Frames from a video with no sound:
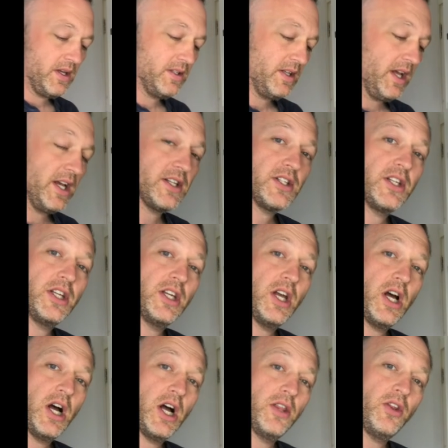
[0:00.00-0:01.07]
that's
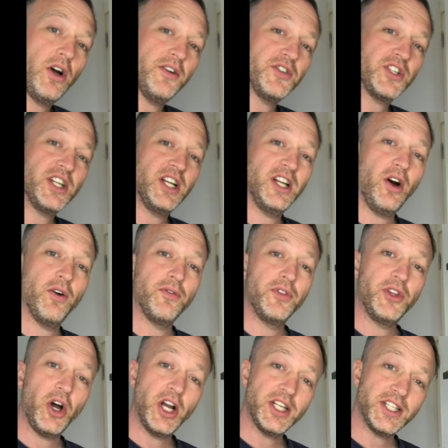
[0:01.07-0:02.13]
the knife skill of
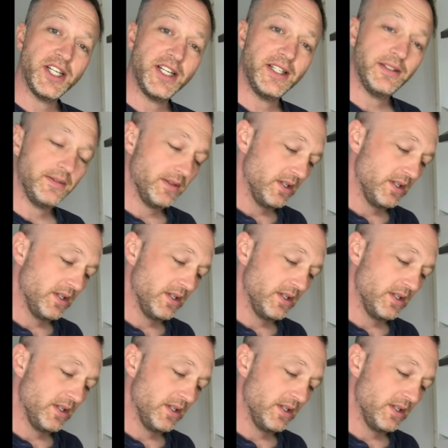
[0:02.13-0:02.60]
dicing.